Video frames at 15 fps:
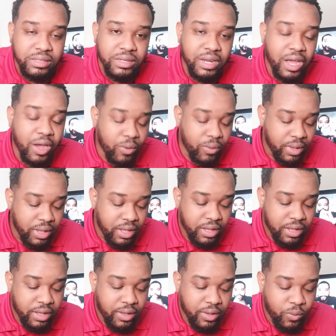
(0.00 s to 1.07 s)
Now,
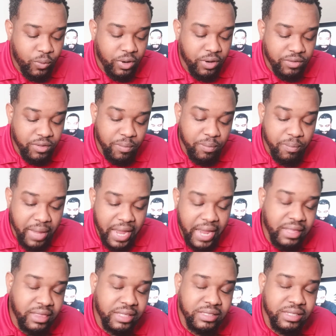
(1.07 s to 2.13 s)
one of the
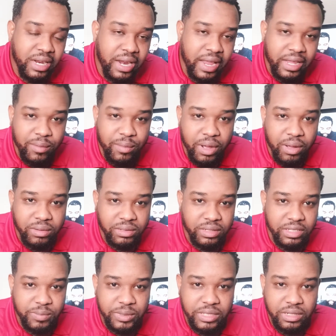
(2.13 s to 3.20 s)
main things that I like about
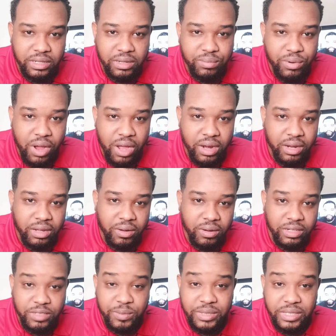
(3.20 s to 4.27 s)
this particular product or
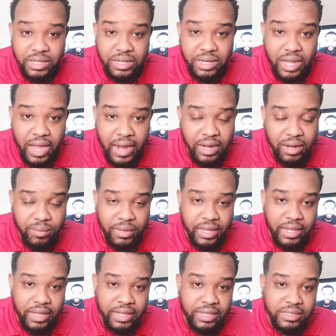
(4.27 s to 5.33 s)
this particular item
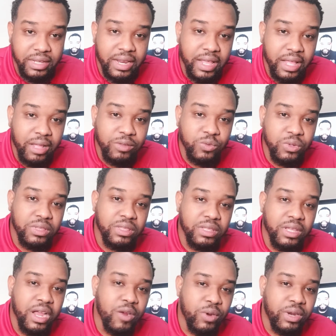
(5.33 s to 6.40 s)
is it helps with
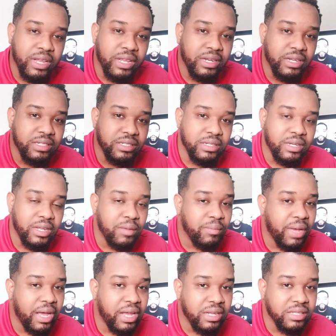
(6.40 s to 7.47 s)
thyroid condition,
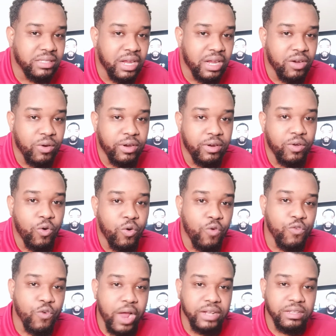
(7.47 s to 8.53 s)
imbalanced thyroid,
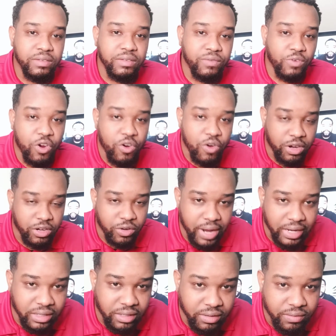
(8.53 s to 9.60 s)
overactive or
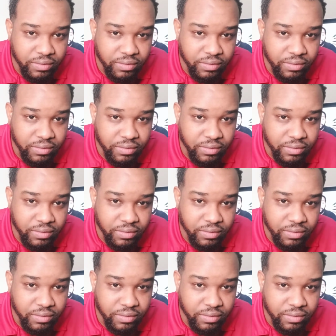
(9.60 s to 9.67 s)
underactive.